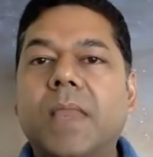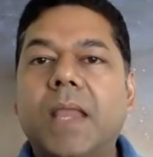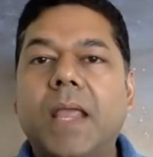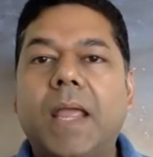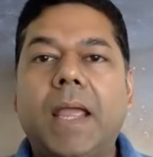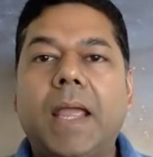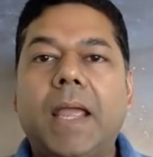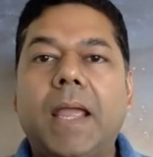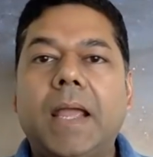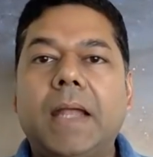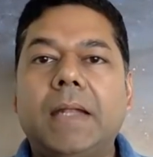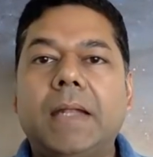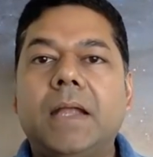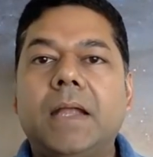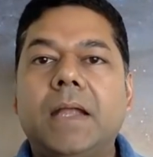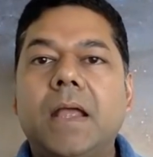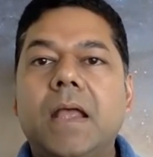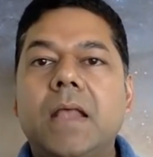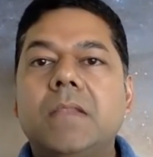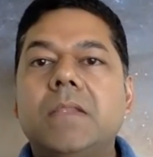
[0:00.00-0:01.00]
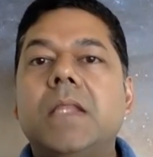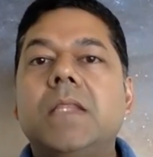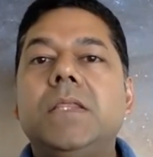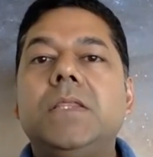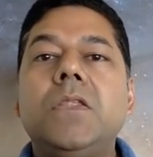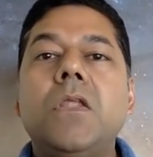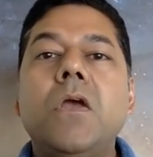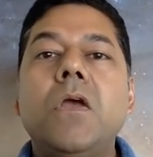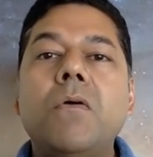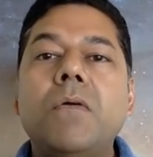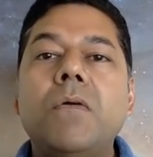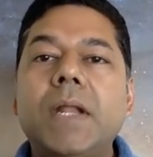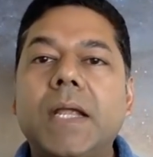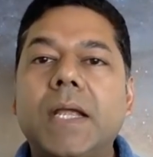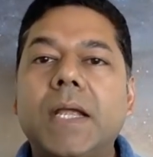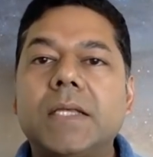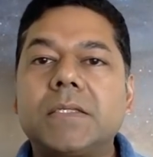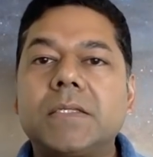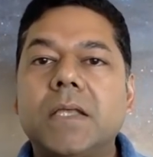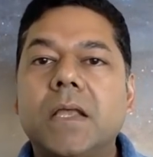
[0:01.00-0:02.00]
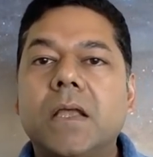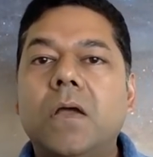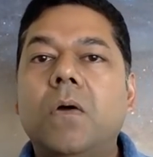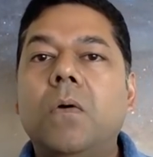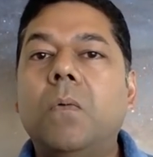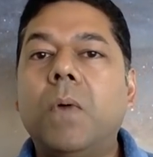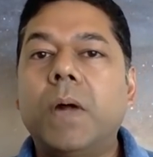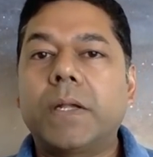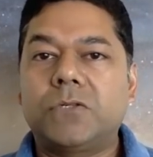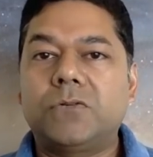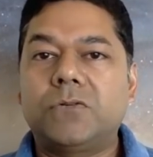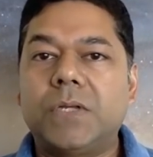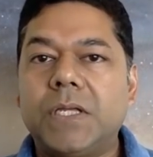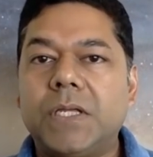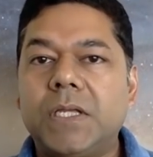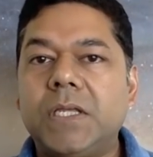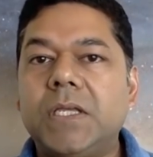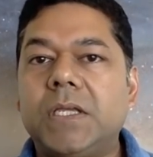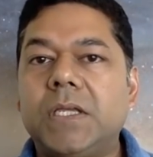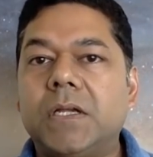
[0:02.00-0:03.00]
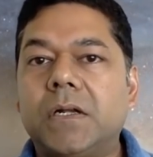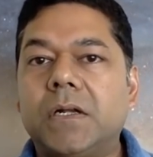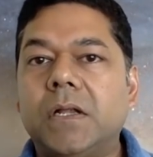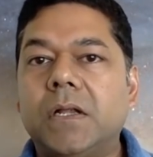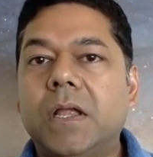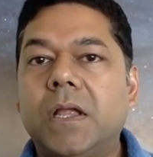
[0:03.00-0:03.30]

and then notice what you hear,